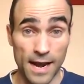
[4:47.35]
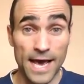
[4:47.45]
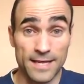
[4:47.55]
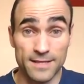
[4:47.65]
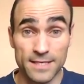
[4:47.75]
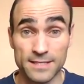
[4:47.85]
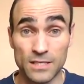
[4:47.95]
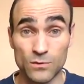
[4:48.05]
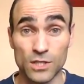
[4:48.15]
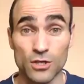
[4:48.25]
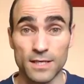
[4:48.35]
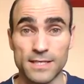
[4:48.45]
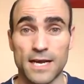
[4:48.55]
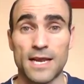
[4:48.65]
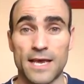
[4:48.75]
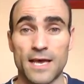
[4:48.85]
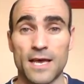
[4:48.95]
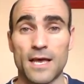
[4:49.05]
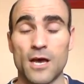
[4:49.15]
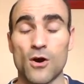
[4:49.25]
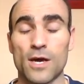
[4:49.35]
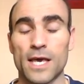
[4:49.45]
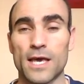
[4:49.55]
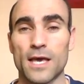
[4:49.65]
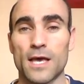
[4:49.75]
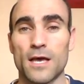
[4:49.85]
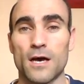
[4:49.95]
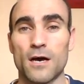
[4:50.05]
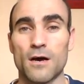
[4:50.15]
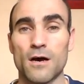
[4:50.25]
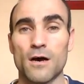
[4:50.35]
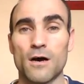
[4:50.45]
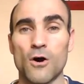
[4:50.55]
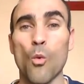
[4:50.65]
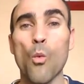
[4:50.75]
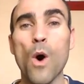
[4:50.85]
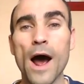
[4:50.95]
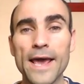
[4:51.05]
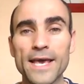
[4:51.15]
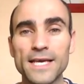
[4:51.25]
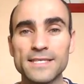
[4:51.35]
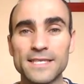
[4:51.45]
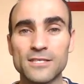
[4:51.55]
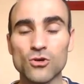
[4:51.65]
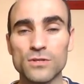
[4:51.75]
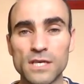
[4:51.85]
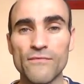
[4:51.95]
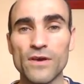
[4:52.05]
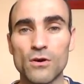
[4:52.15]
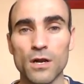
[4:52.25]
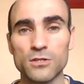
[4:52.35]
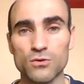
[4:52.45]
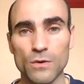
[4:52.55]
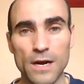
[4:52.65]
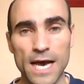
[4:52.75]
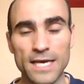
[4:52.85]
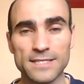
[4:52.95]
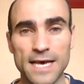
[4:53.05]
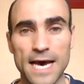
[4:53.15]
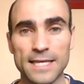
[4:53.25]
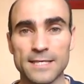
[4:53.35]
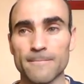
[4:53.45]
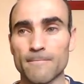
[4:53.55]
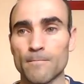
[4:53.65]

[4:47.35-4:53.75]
like this situation exactly. Okay, why is it so difficult to realize that